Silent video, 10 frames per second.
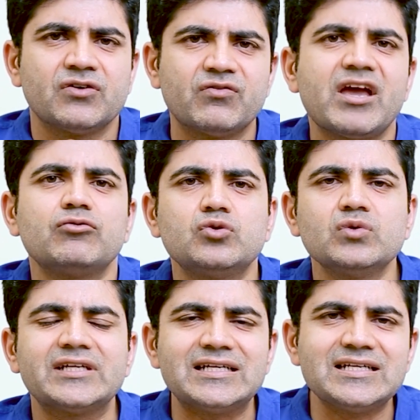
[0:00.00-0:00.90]
We have
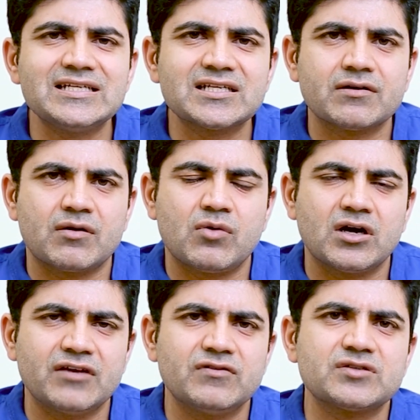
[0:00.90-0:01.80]
two kidneys in our
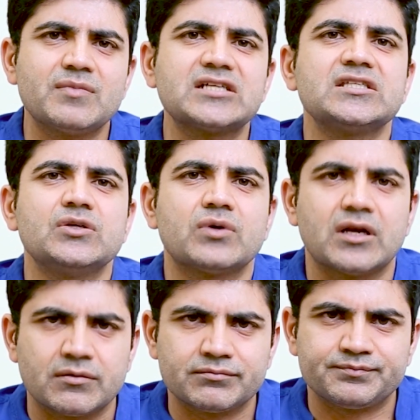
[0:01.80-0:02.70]
body which makes
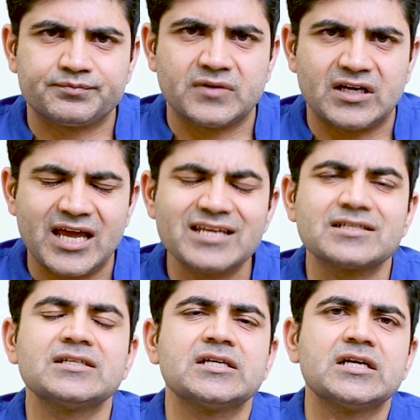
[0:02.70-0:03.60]
urine, right?